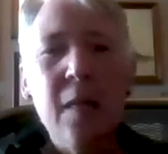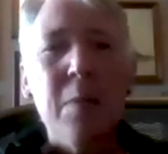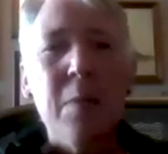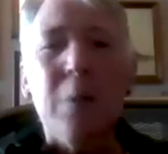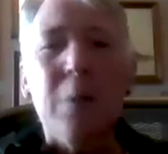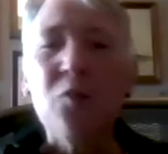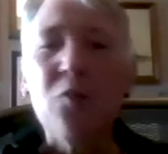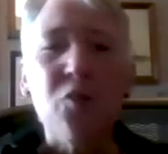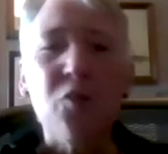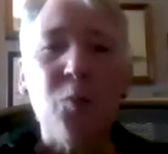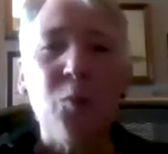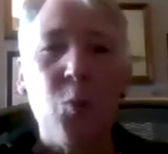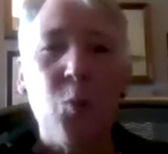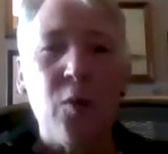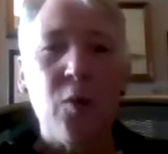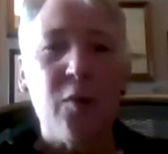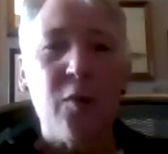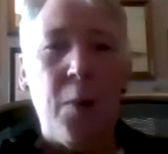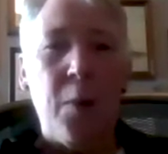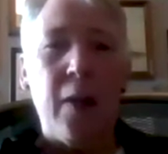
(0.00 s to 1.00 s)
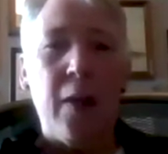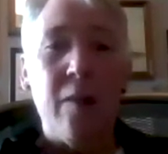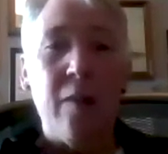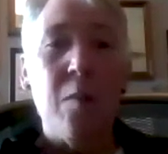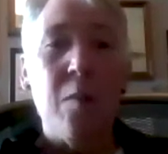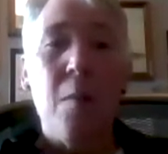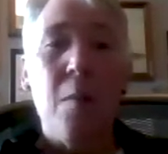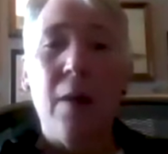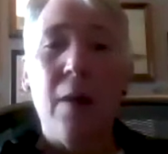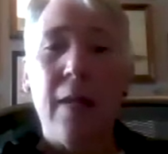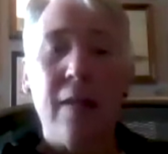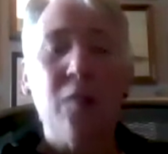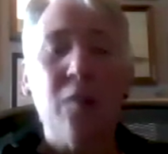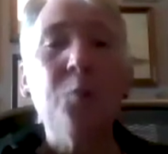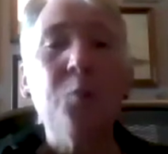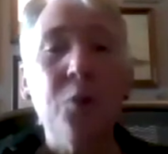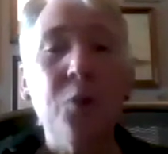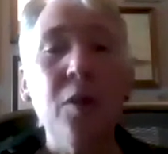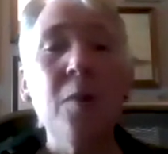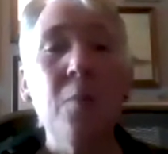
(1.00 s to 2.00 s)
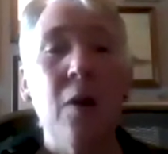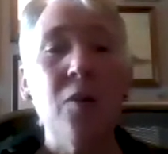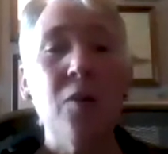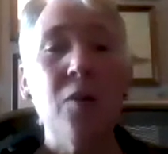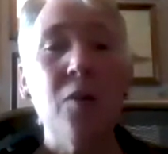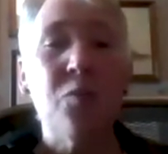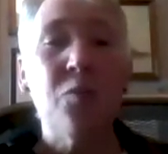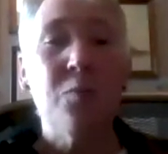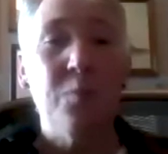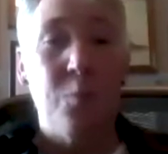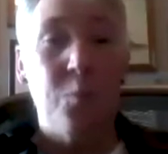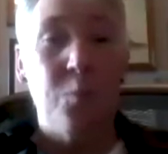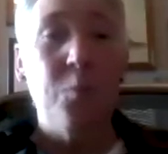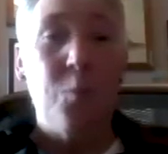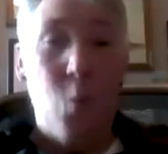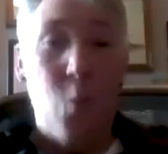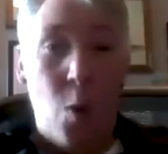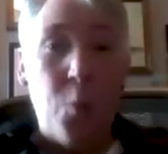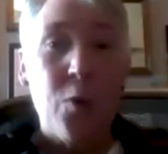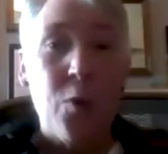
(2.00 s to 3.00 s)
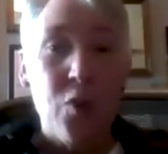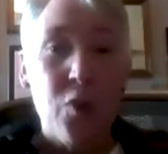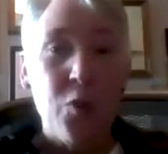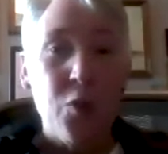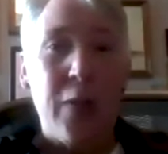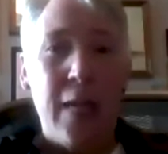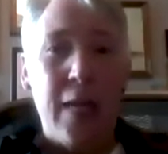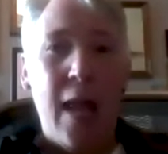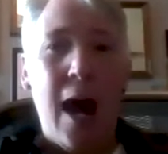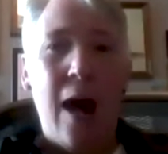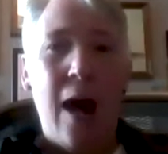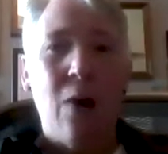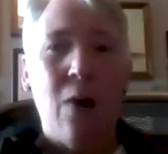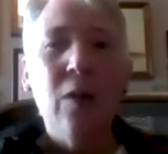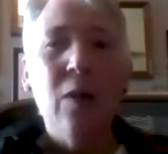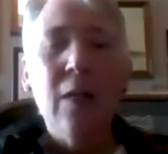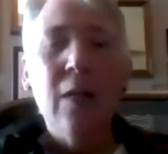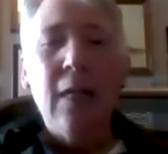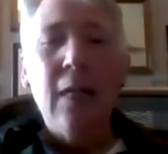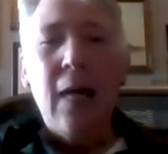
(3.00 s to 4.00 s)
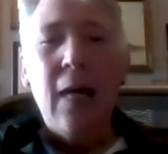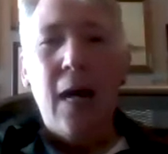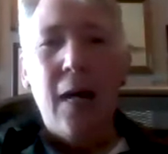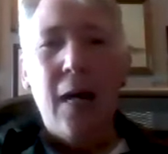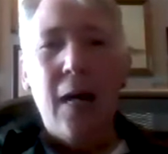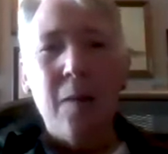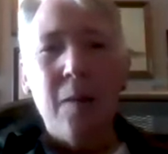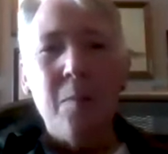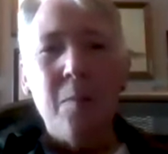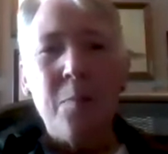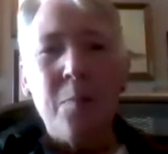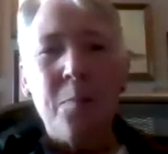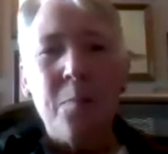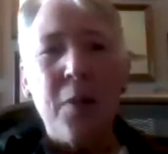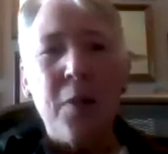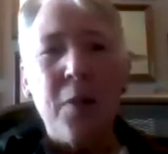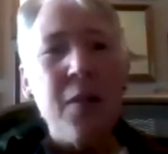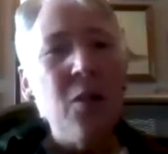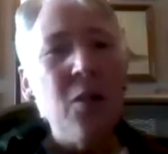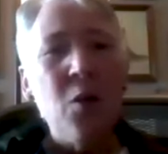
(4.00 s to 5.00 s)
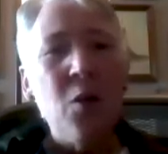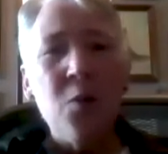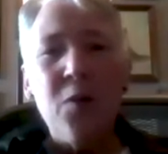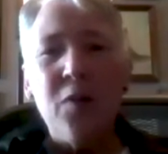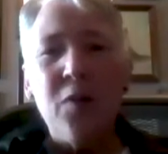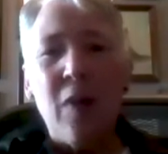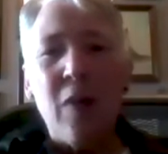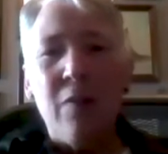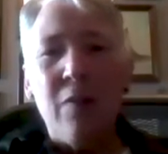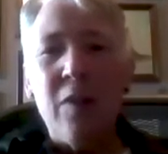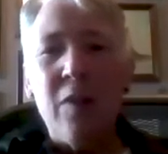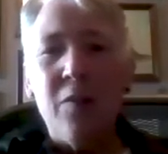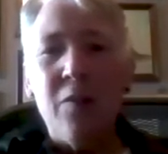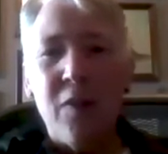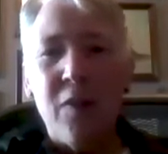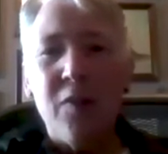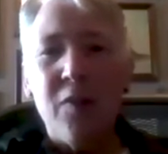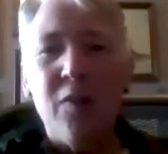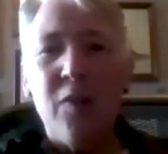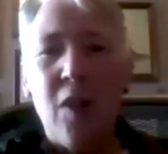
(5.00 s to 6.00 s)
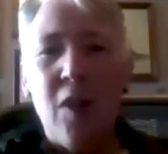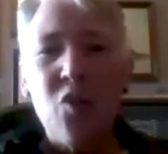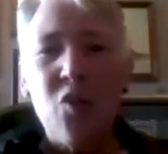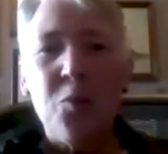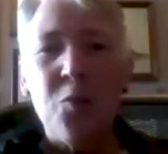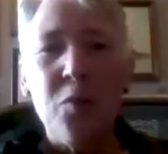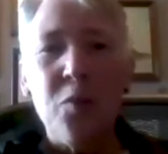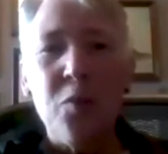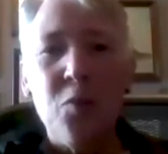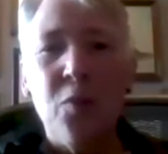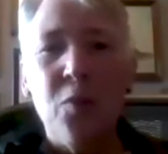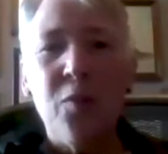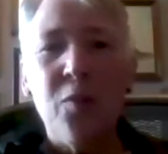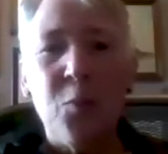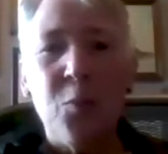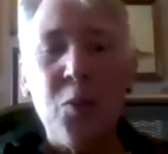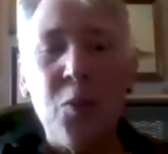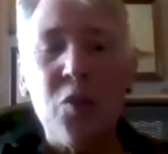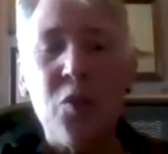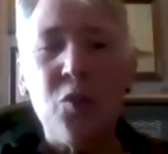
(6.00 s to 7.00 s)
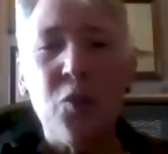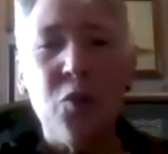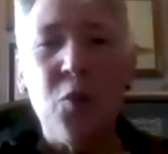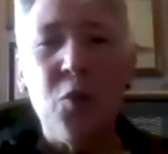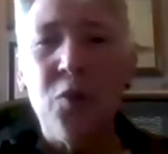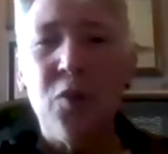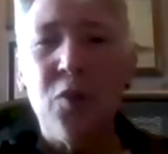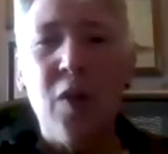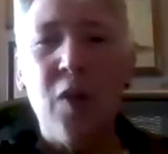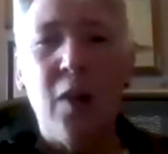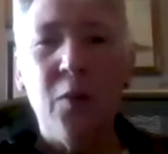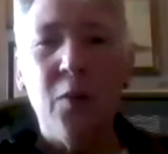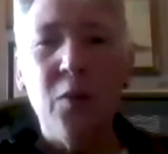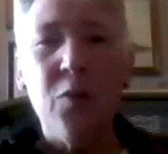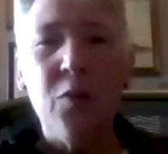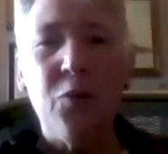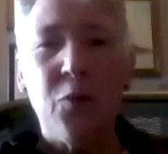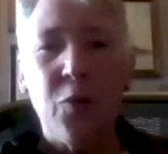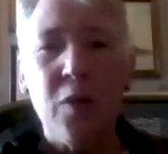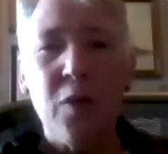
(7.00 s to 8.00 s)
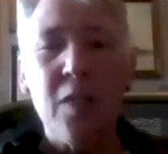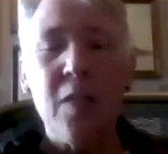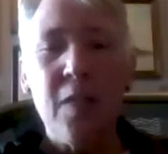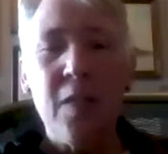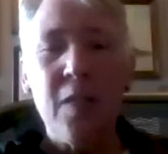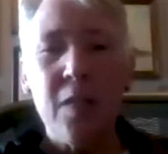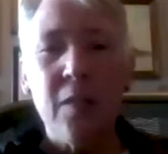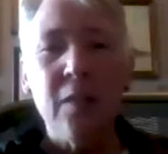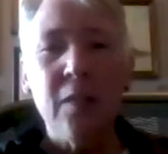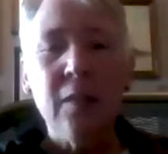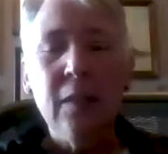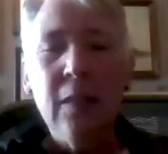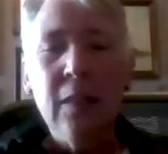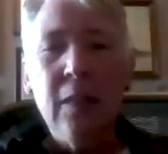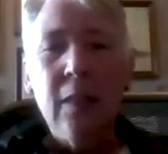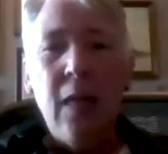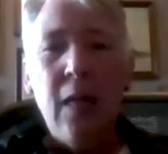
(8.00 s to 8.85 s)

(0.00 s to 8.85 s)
People just weren't spending the money. It's pretty much what we're doing now. But, the 7 of us as entrepreneurs, we took no salary for a year.